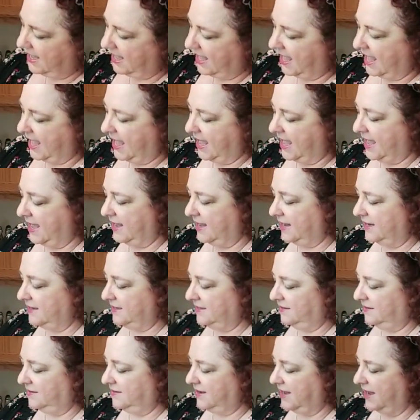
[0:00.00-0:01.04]
and
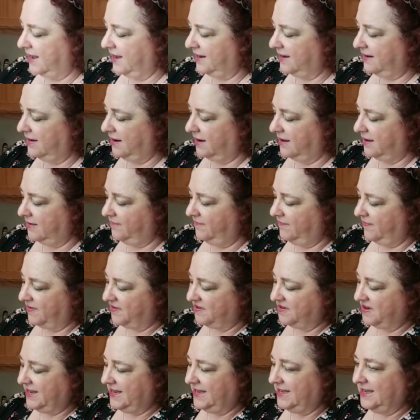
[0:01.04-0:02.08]
you get a
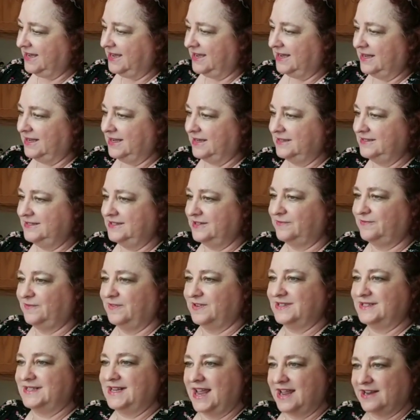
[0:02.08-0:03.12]
very
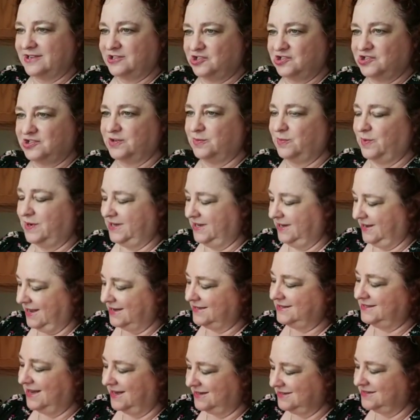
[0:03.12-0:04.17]
different texture when you get
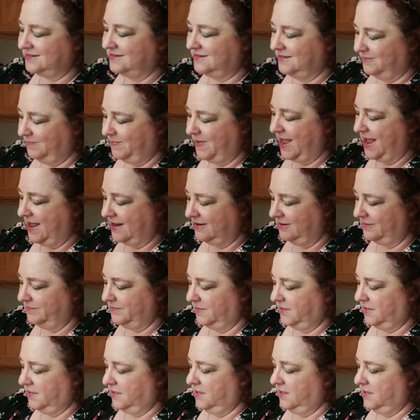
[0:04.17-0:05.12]
down to the bottom.